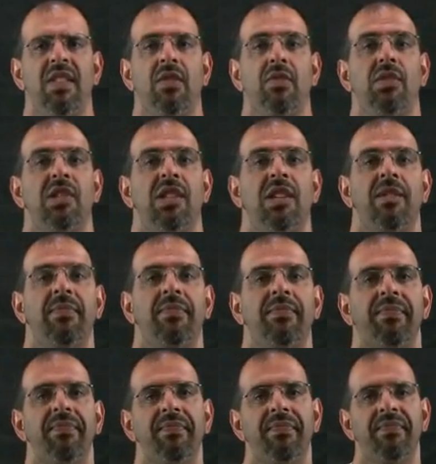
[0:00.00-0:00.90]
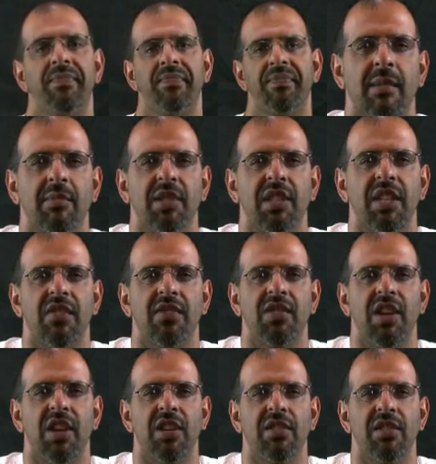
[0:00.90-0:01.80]
we'll see. I'm Steve
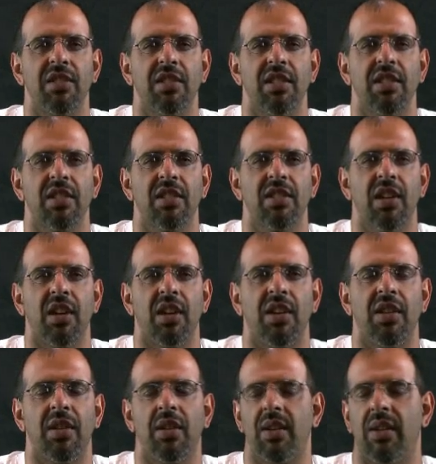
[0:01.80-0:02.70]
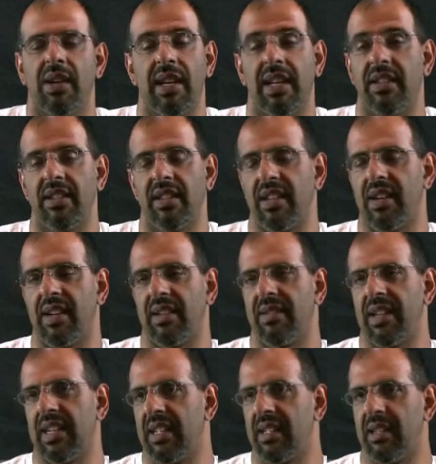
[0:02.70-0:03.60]
Jones, and this is called.
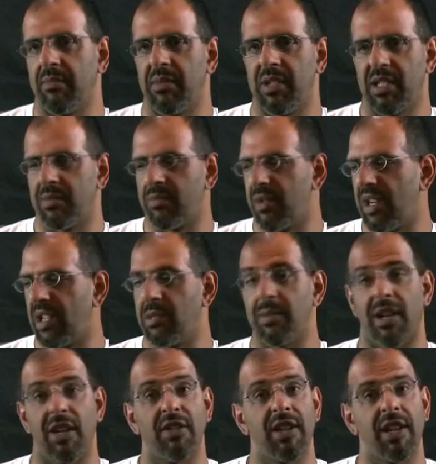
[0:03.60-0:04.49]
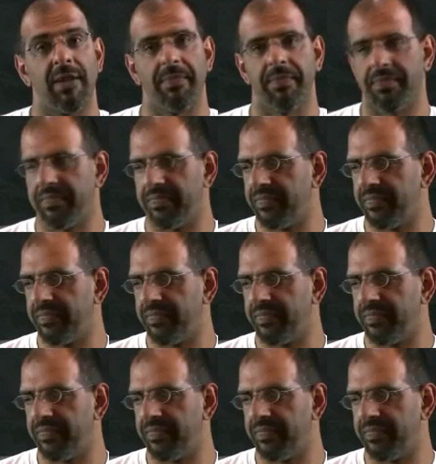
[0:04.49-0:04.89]
I mispronounced my own name.